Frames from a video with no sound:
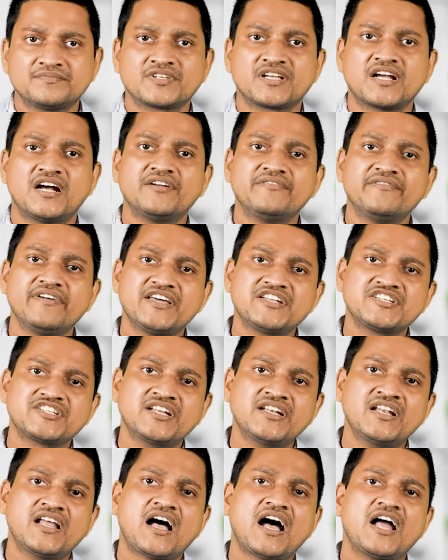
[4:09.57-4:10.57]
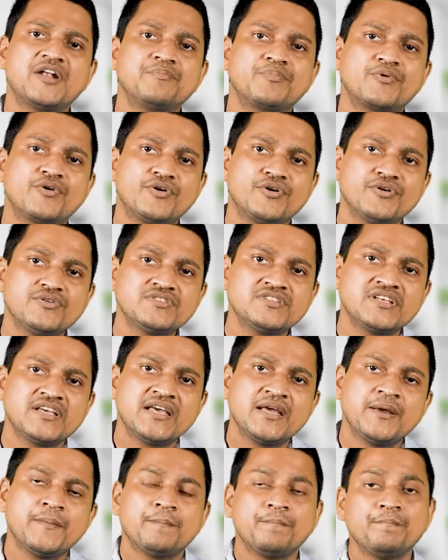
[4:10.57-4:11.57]
conversion and produce
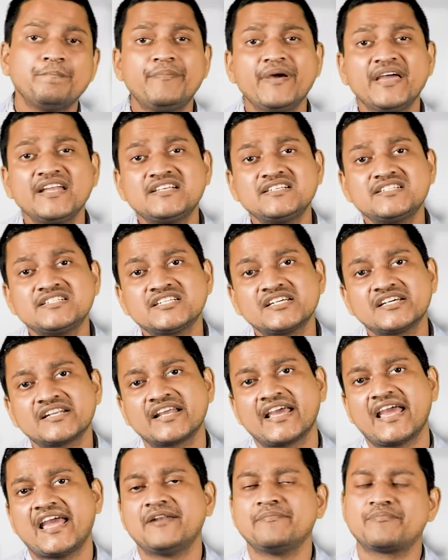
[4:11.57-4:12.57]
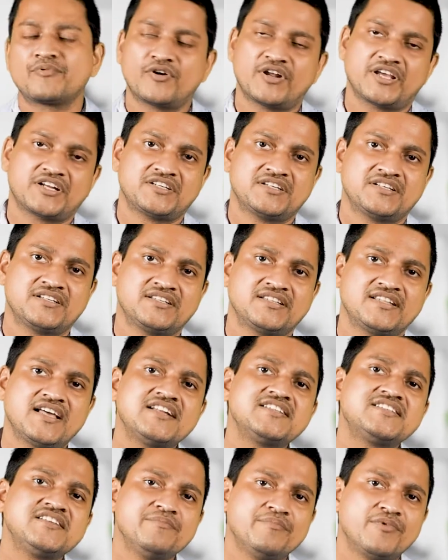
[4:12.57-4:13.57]
better end product.
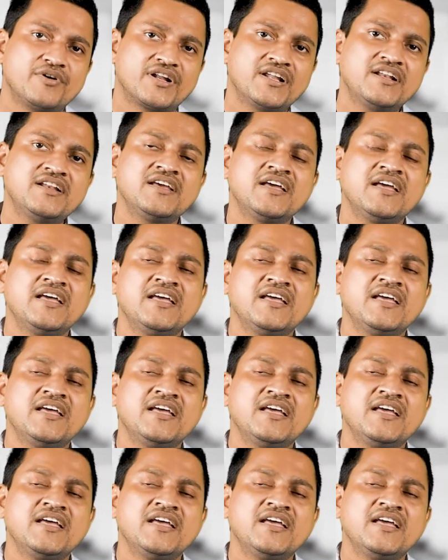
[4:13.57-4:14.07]
That's important.